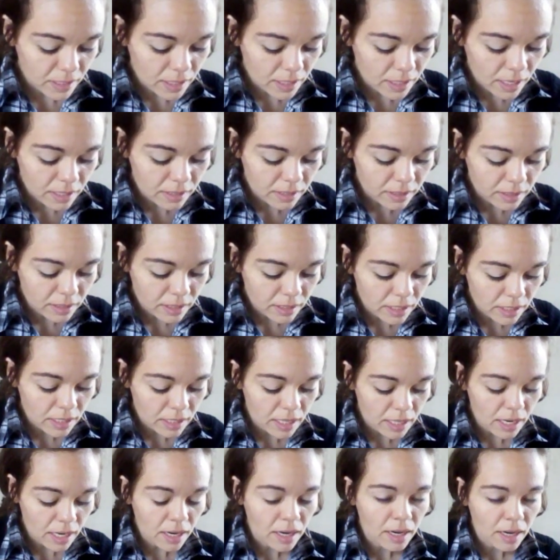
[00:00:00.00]
As I
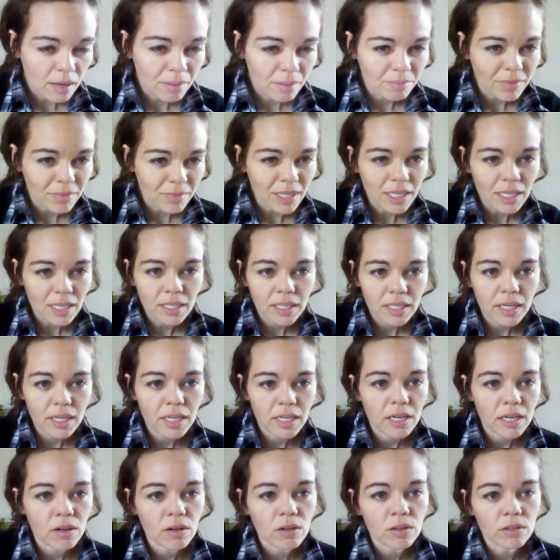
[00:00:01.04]
say,
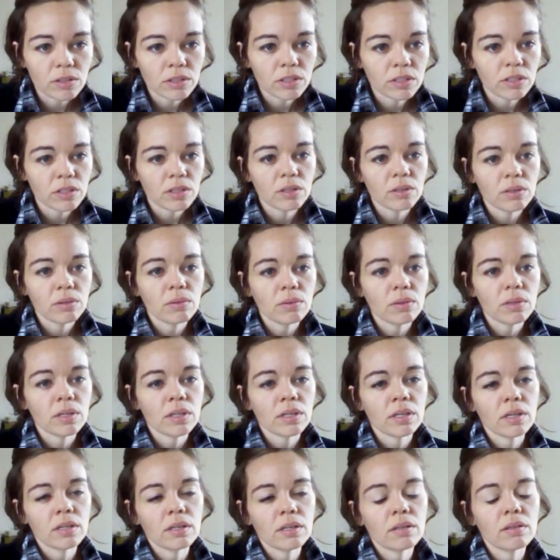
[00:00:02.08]
Eli also,
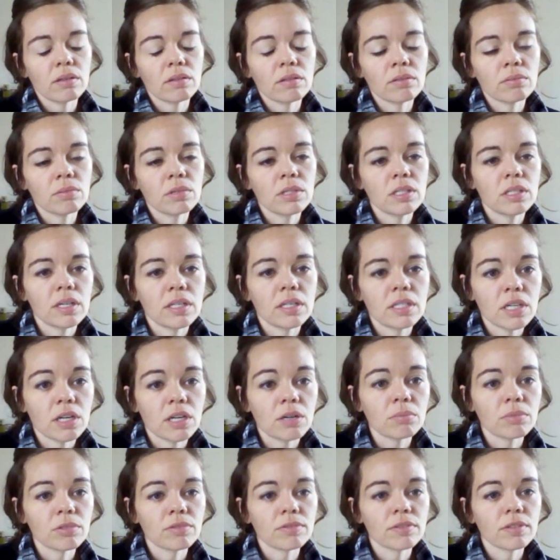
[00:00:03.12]
another reason I
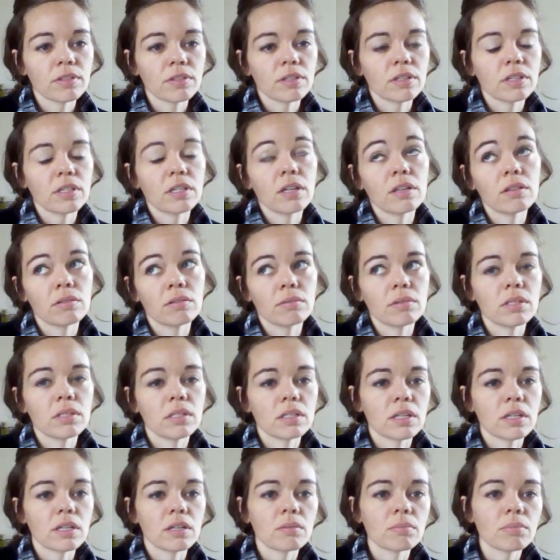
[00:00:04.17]
don't
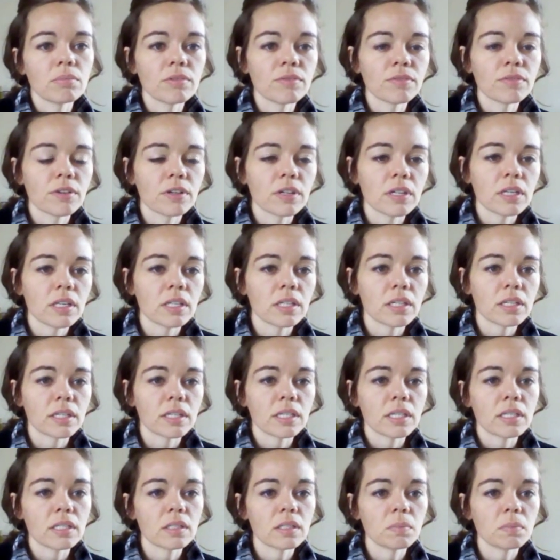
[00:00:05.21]
prefer
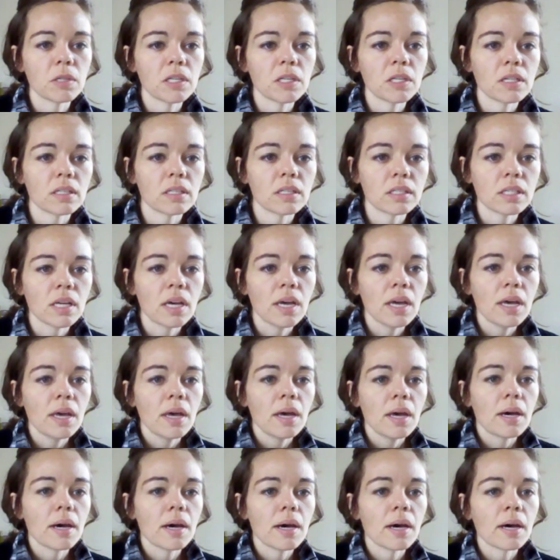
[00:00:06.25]
Eli is because
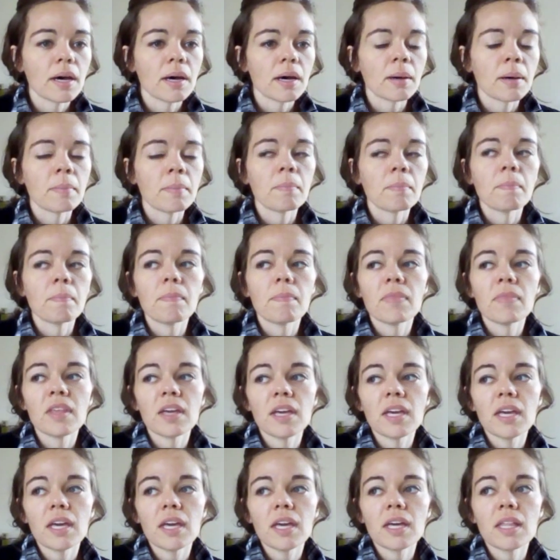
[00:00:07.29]

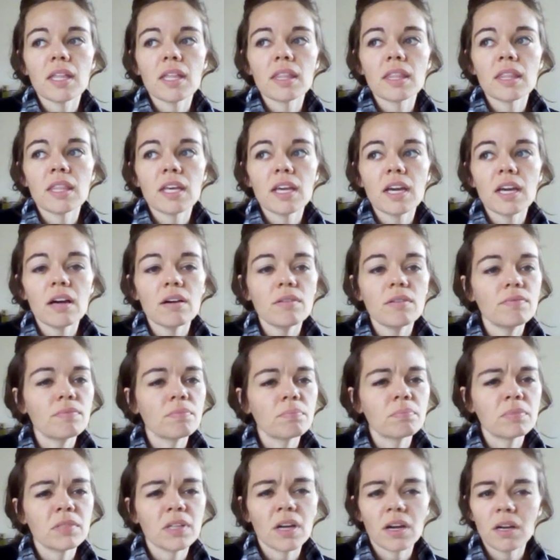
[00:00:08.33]
they have
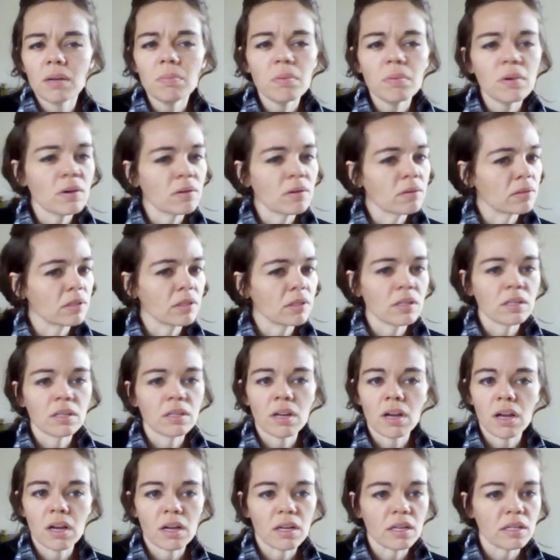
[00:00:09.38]
typos a
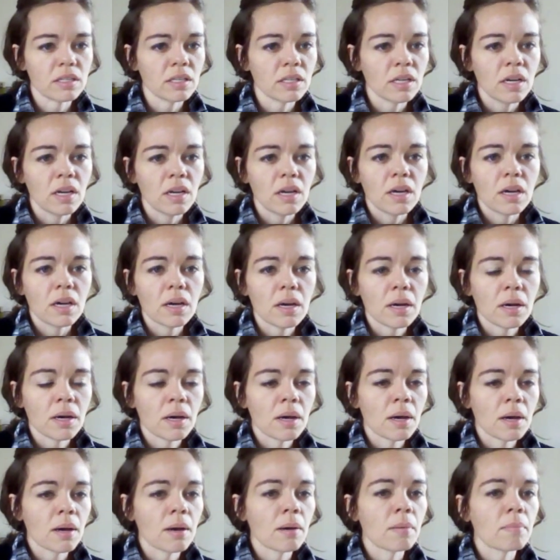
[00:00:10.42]
lot,
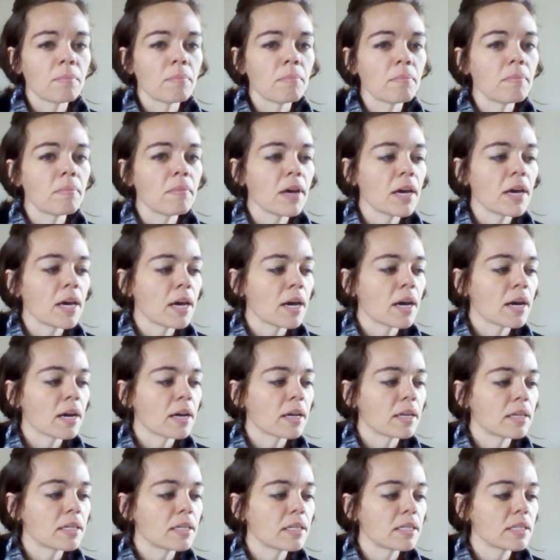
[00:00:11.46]

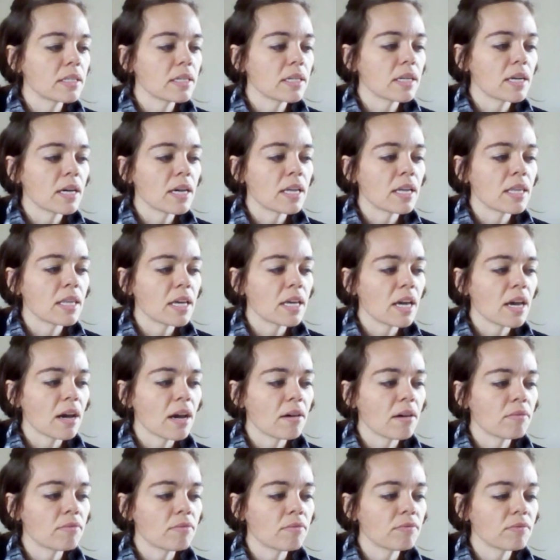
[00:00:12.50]
and they
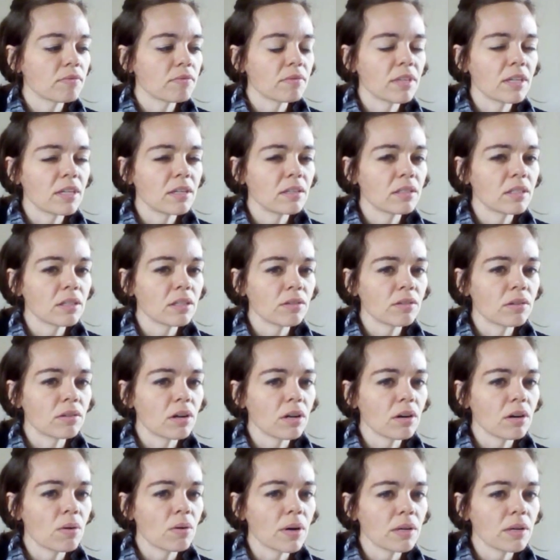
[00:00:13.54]
have things that are
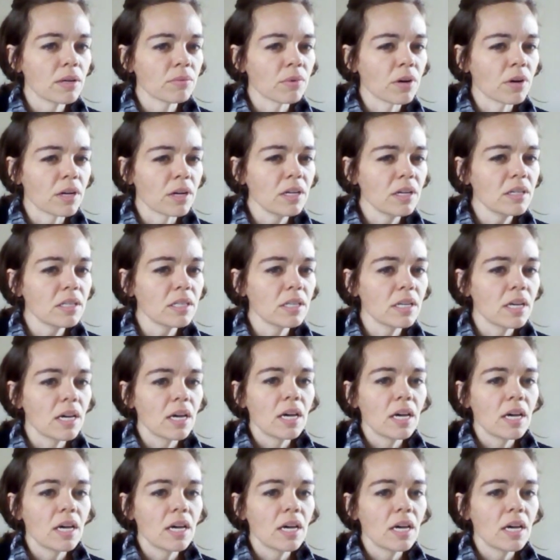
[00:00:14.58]
not quite right,